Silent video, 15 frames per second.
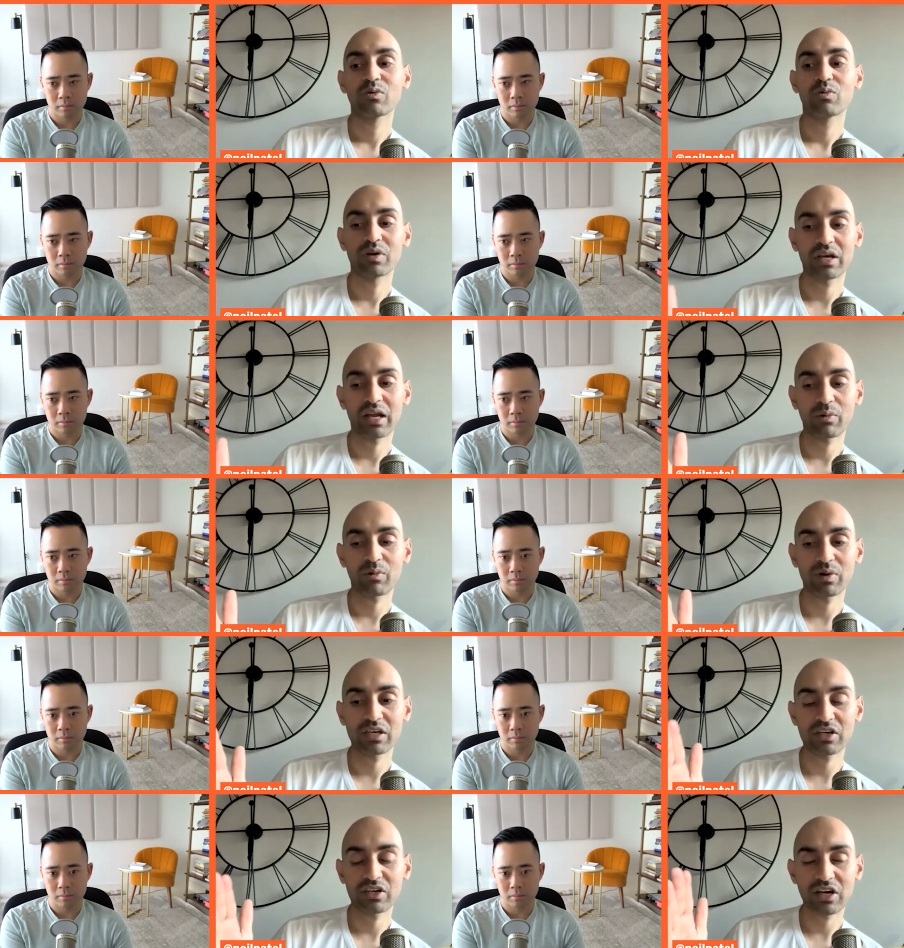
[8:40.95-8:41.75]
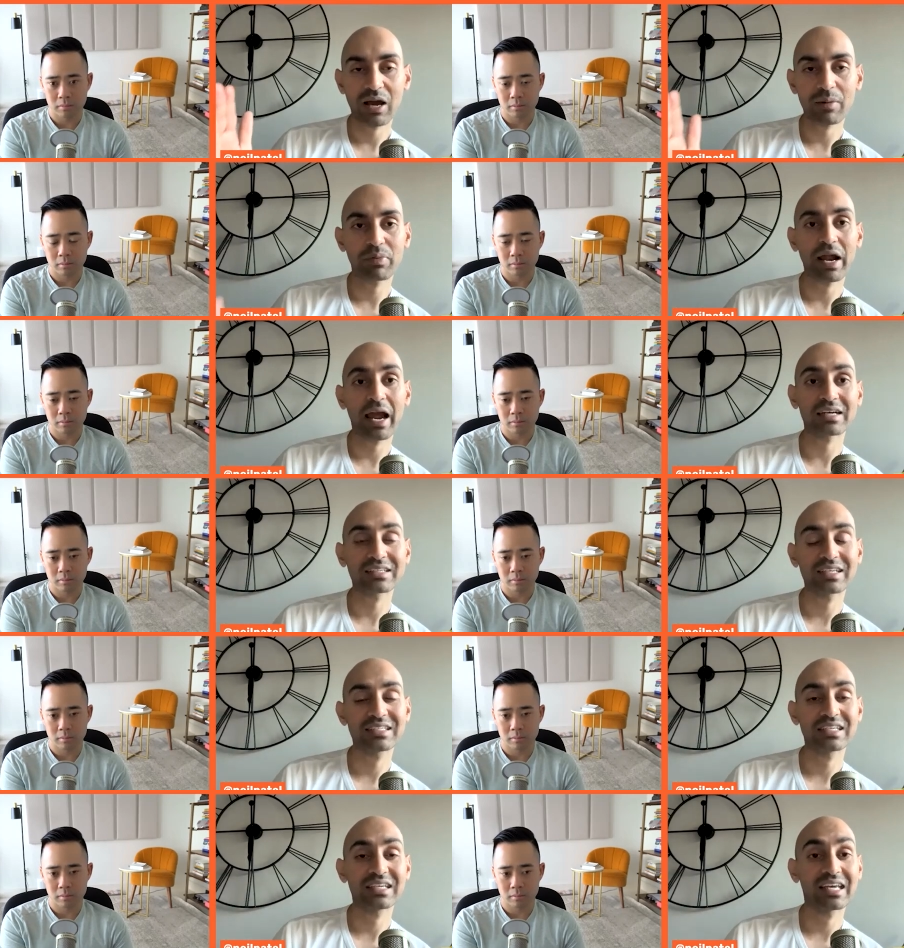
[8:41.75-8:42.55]
Speaker 1: When, when you're not
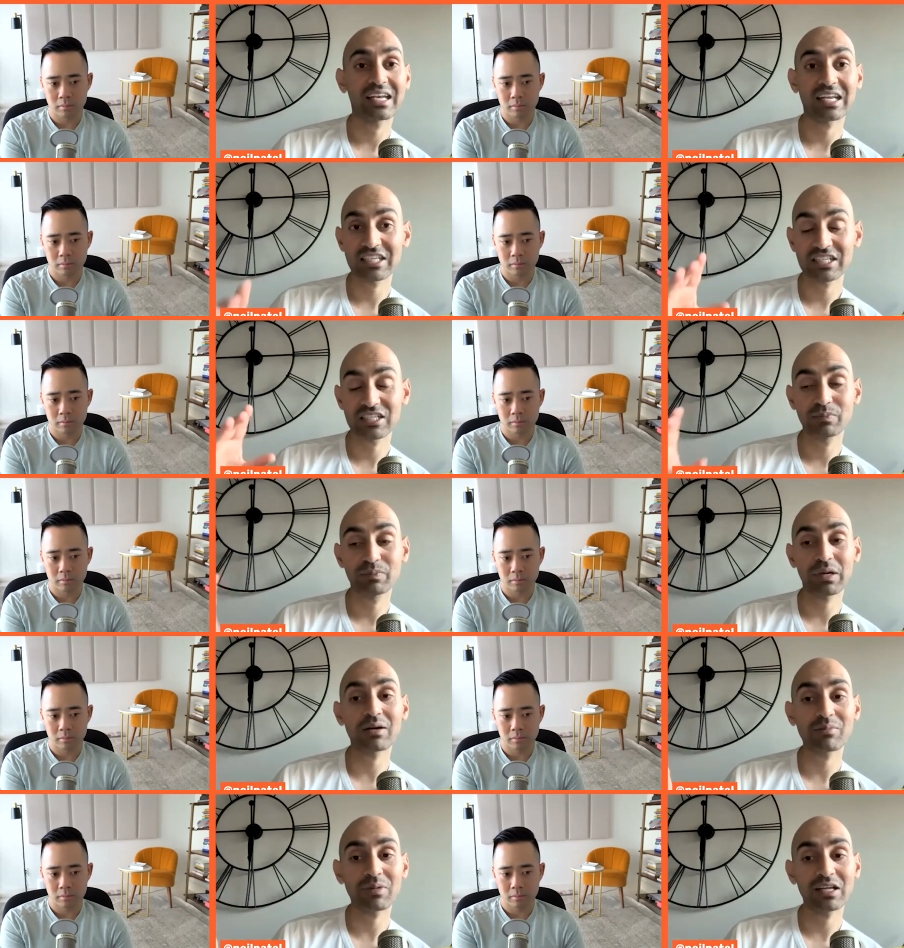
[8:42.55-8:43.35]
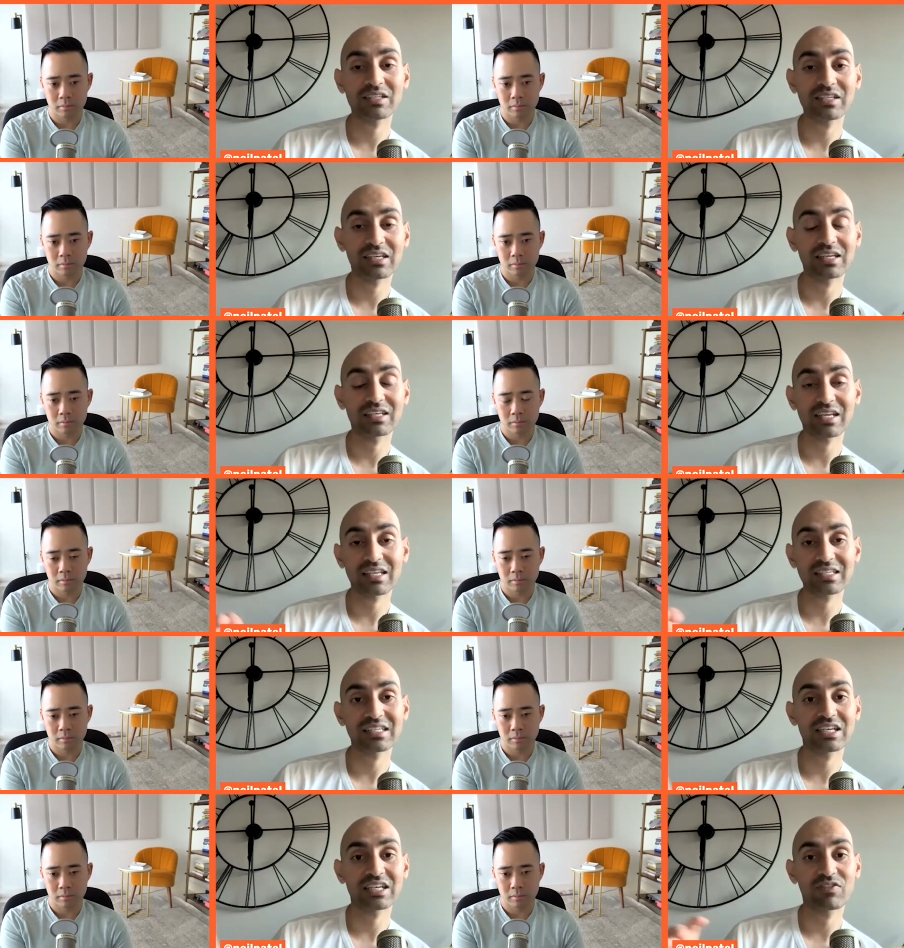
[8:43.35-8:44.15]
practicing and experimenting and
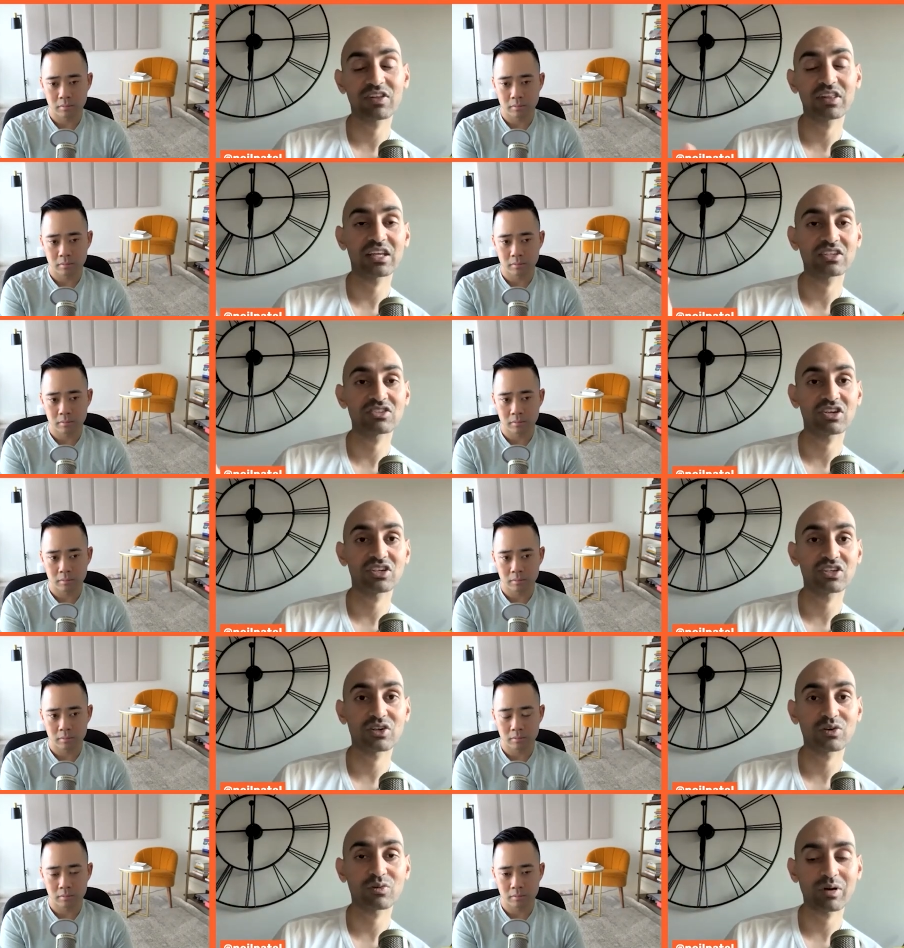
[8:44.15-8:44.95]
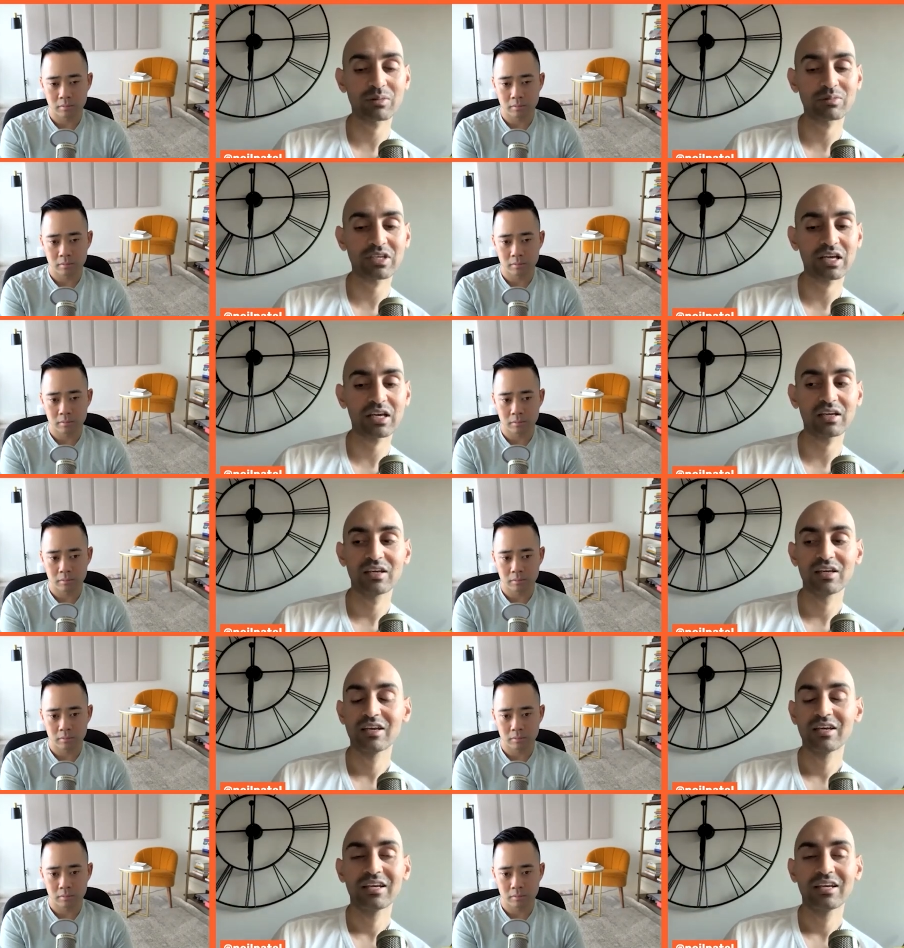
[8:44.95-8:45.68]
testing different things on your own website,